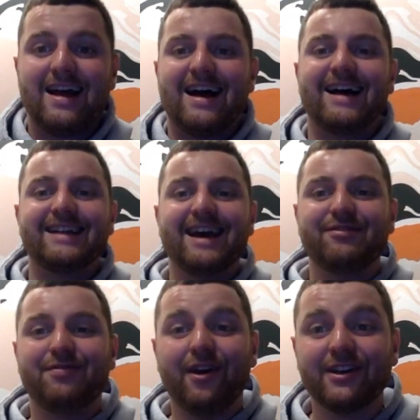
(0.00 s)
And
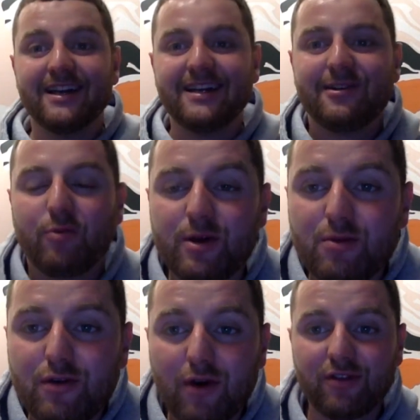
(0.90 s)
then finally, we
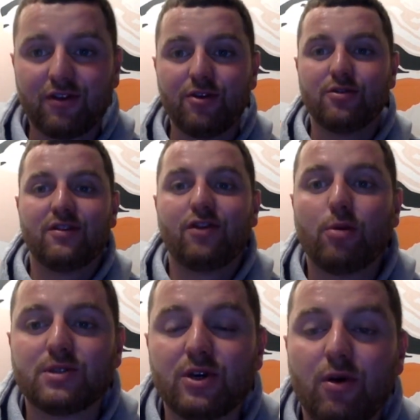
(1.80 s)
move on to the
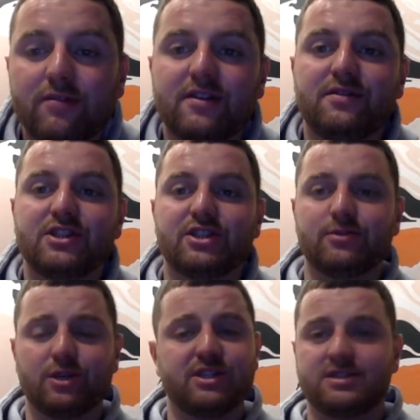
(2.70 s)
top two of the
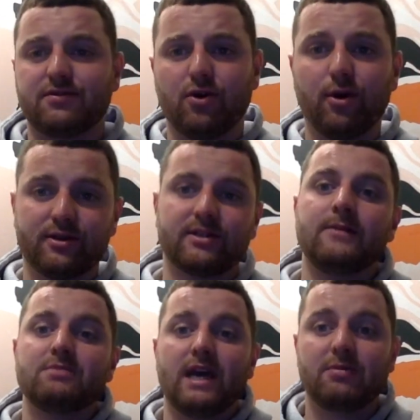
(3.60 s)
division, which is, of course,
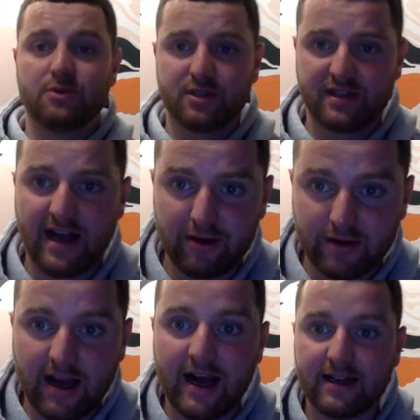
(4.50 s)
Ipswich
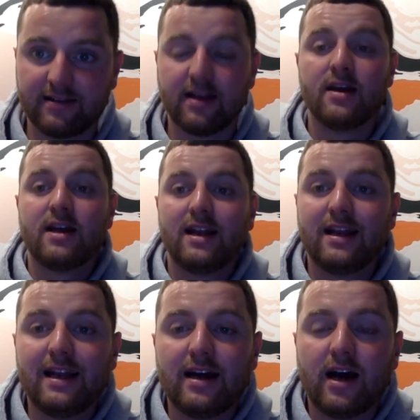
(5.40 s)
Town and
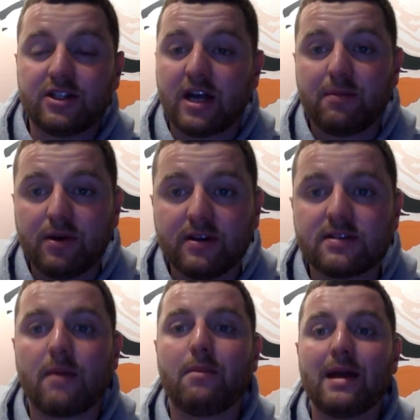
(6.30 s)
uh,
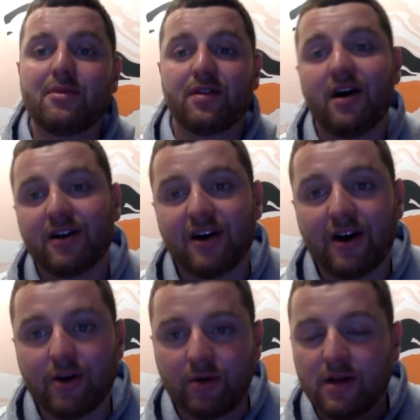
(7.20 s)
champions Plymouth
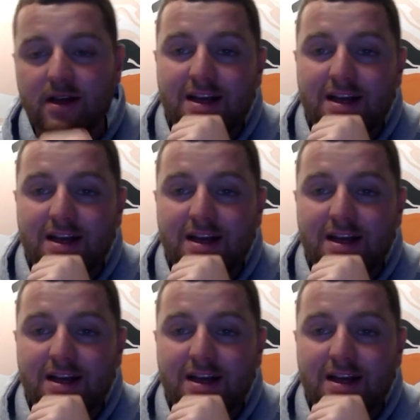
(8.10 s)
Argyle.